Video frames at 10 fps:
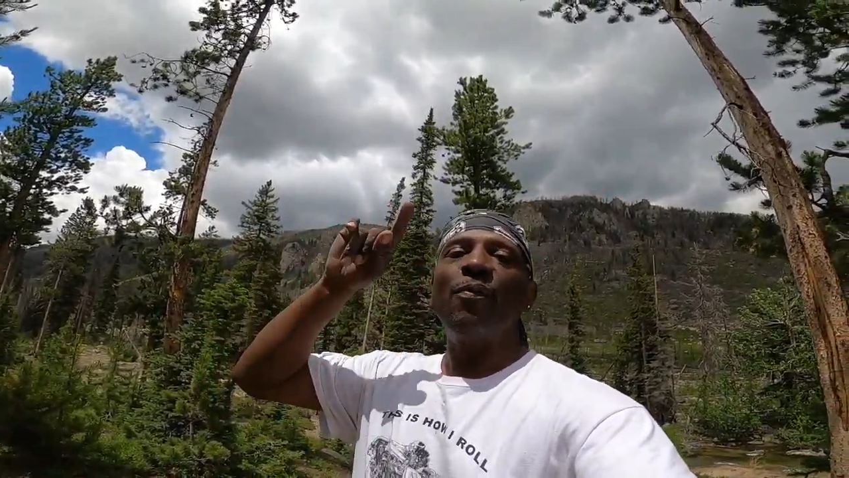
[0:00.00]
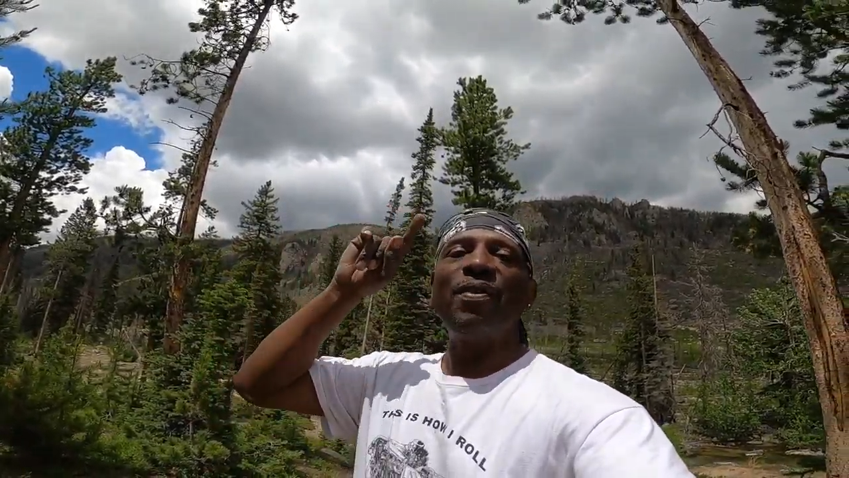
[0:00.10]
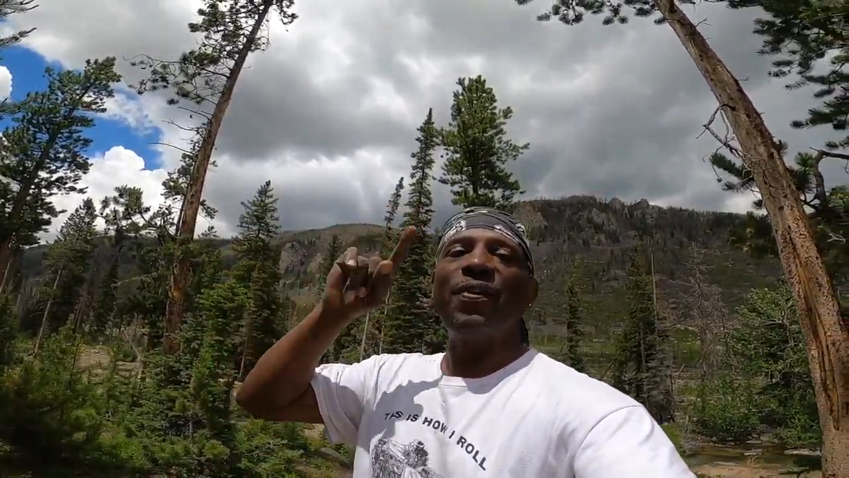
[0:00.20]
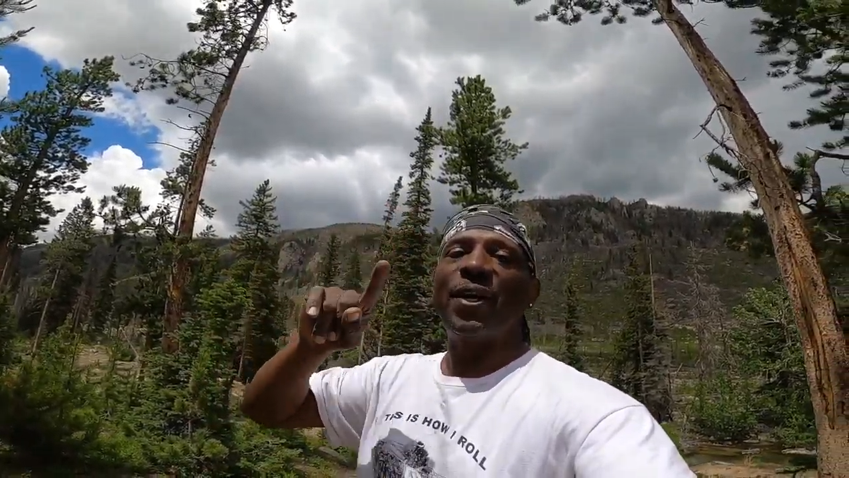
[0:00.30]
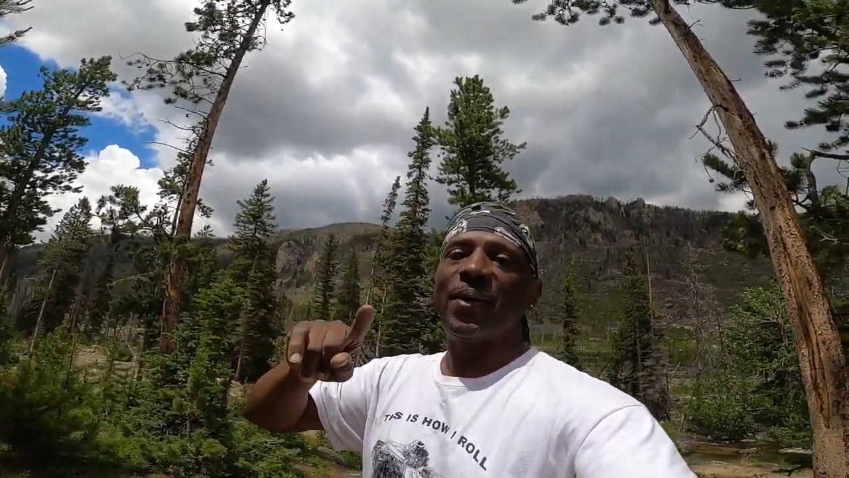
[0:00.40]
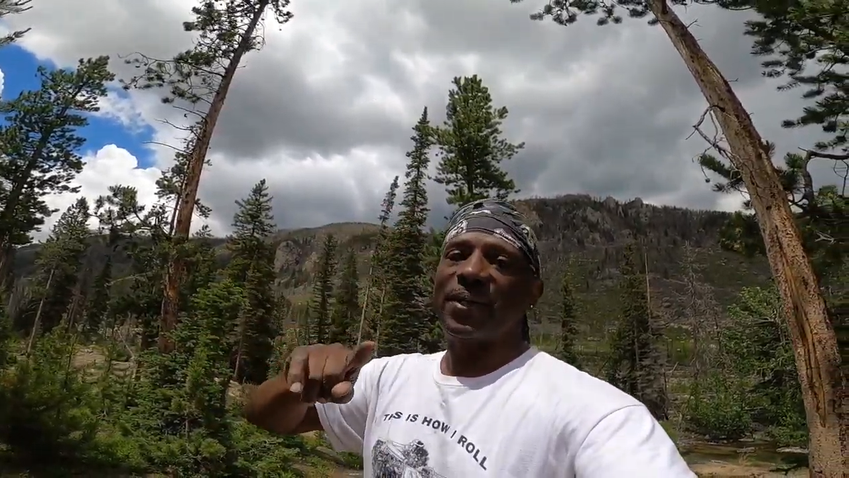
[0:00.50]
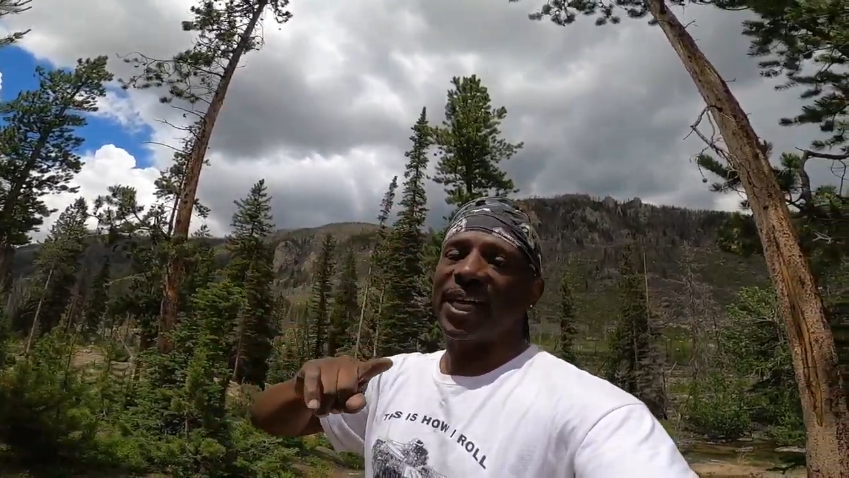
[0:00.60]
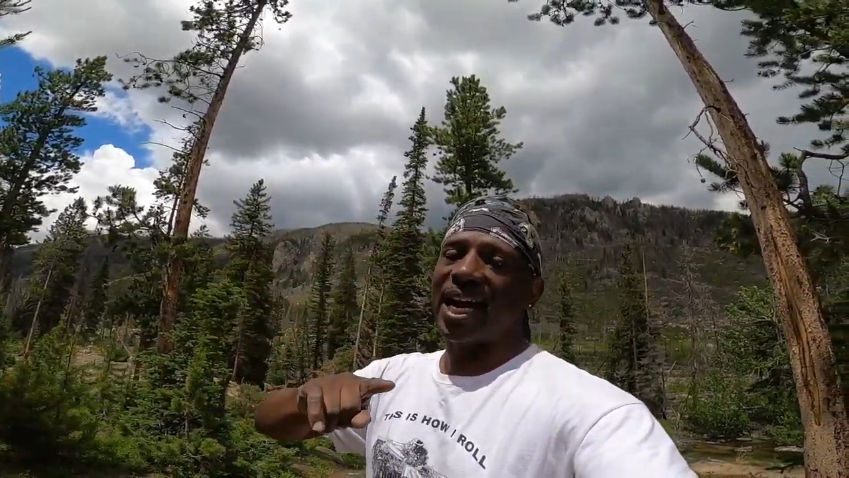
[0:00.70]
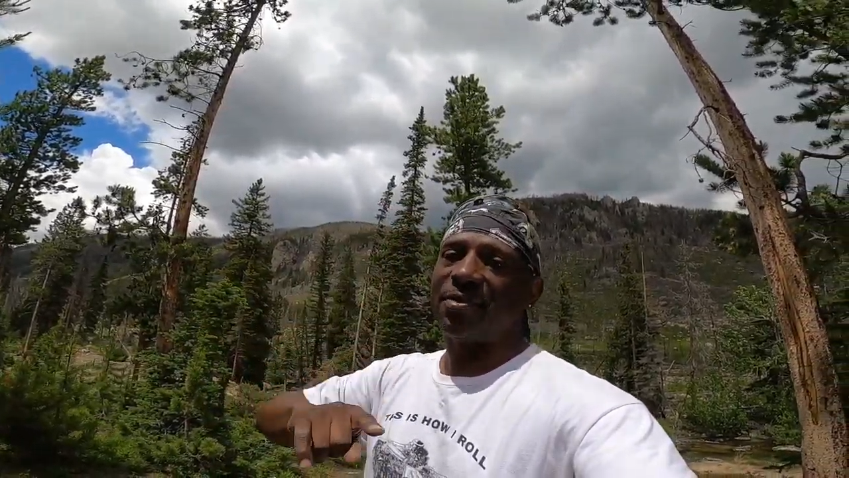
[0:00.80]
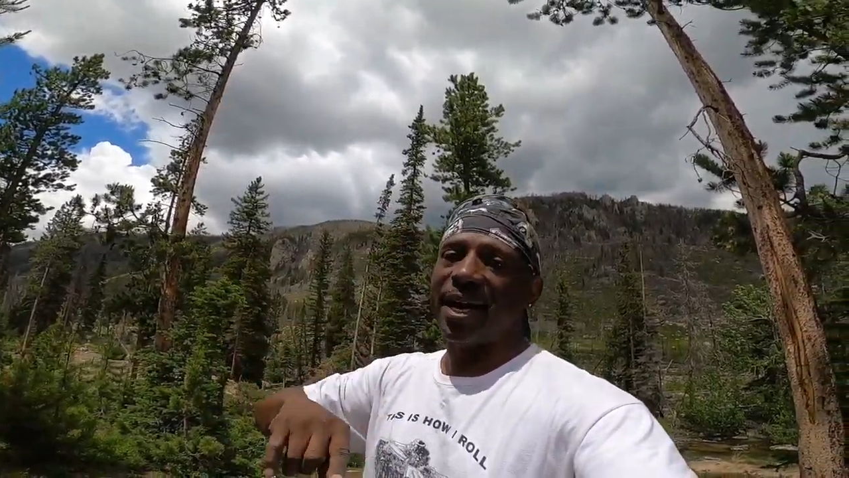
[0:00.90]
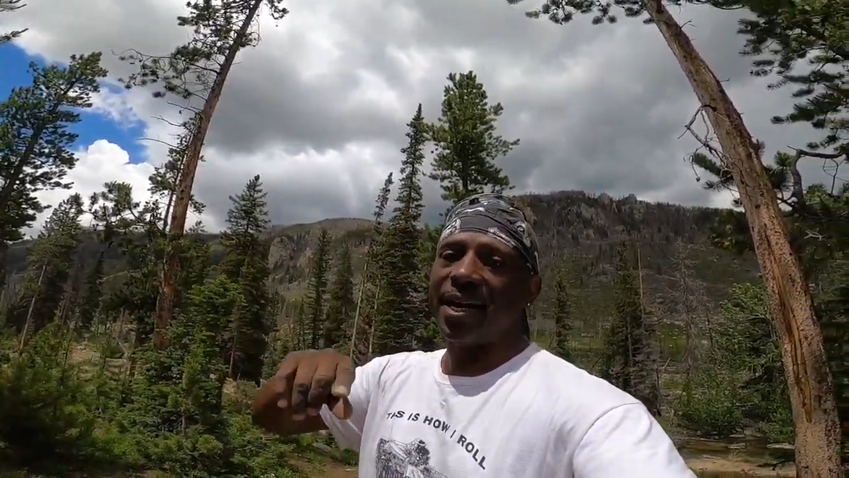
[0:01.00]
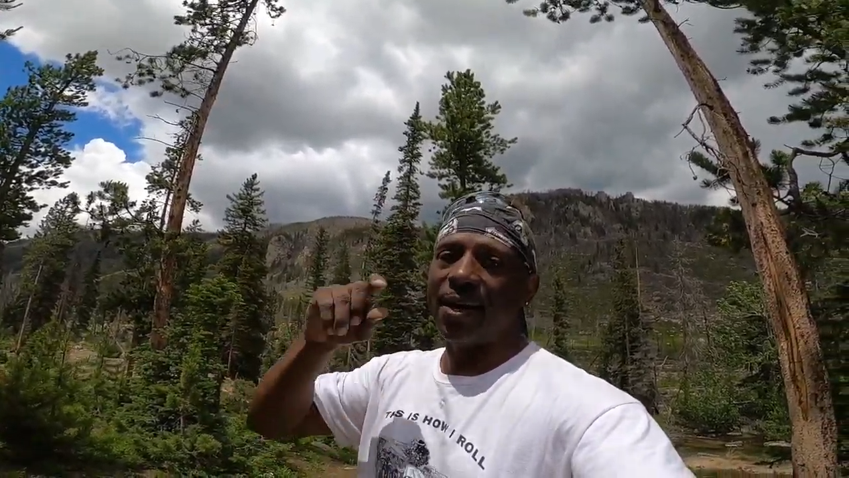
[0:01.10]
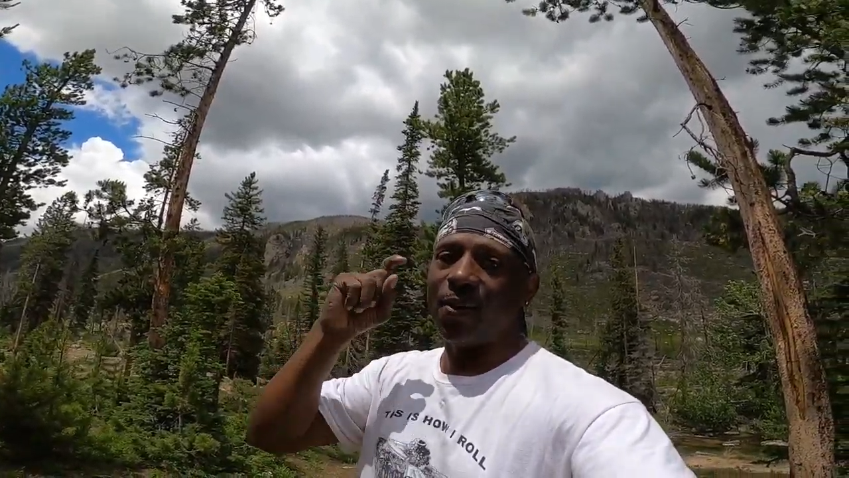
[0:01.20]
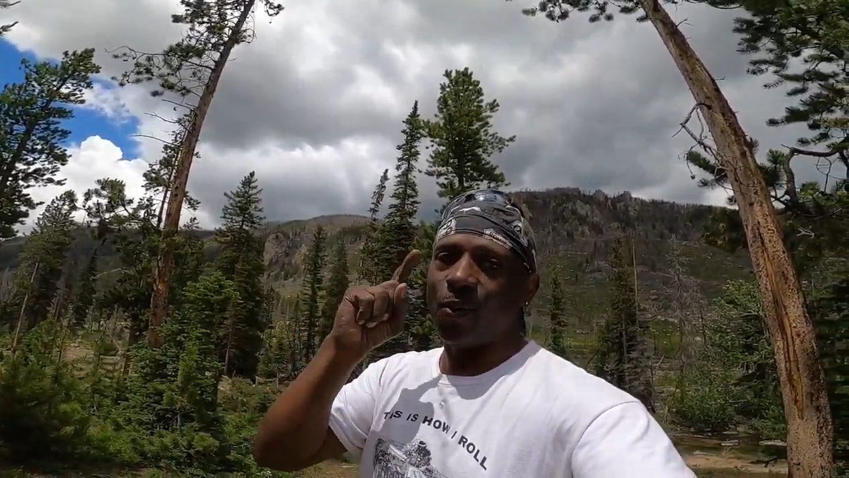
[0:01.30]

reveal. You guys ready?